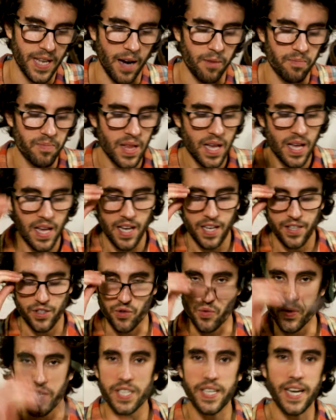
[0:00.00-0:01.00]
Now,
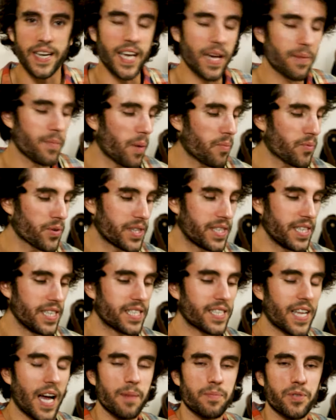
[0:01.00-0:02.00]
the reason I came up with
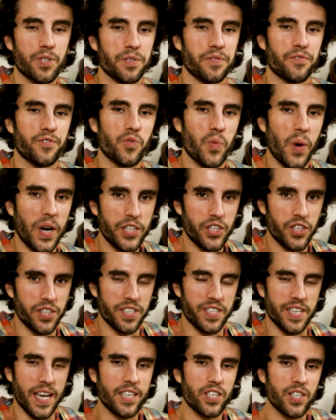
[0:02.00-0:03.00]
these types of
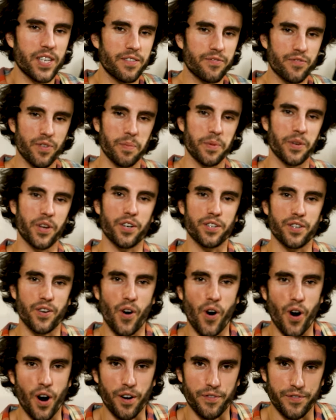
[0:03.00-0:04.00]
questions is actually from another
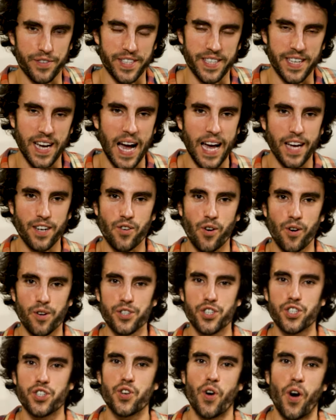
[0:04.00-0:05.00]
Harvard guy
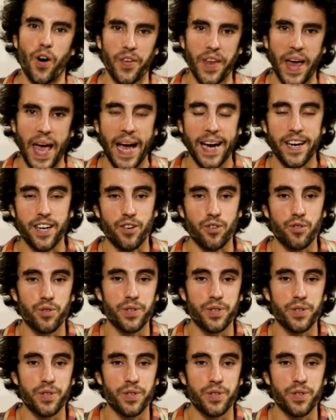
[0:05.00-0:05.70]
called Sean Acker,